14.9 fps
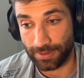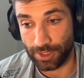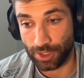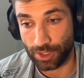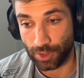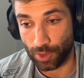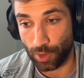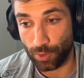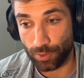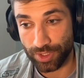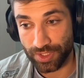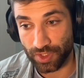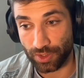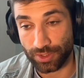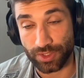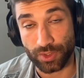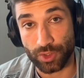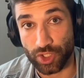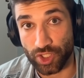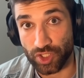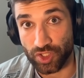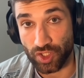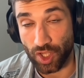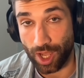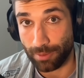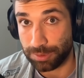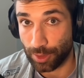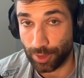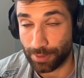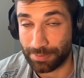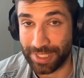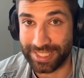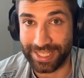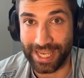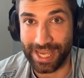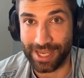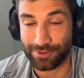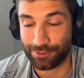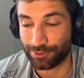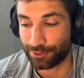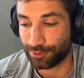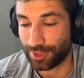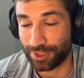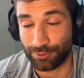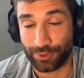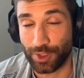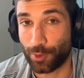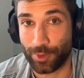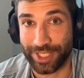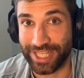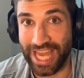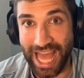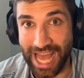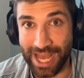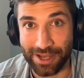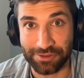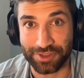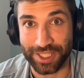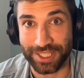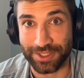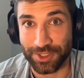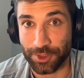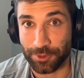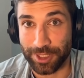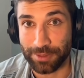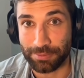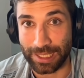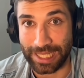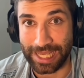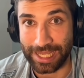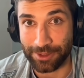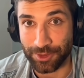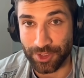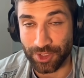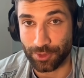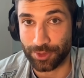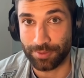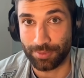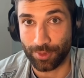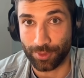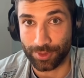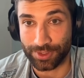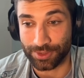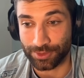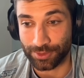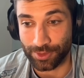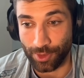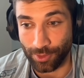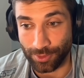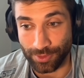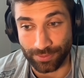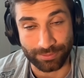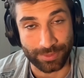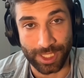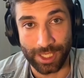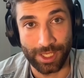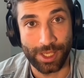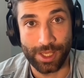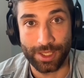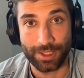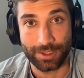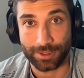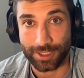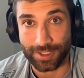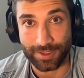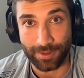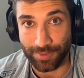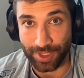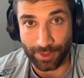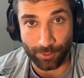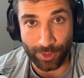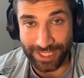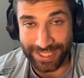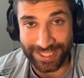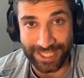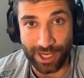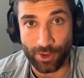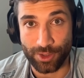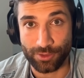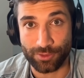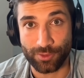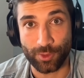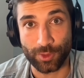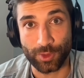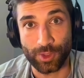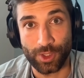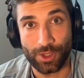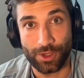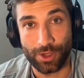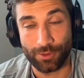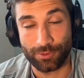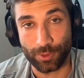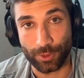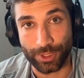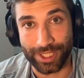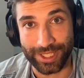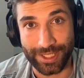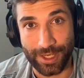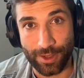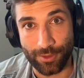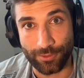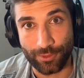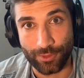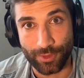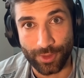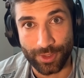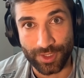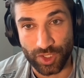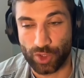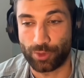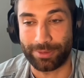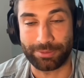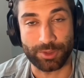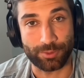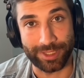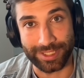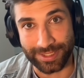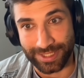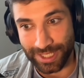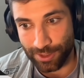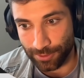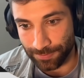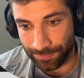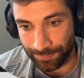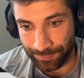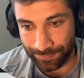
you can always also just upload a PDF if you already have like a screenplay or a storyboard or something written down, a full kind of script written down.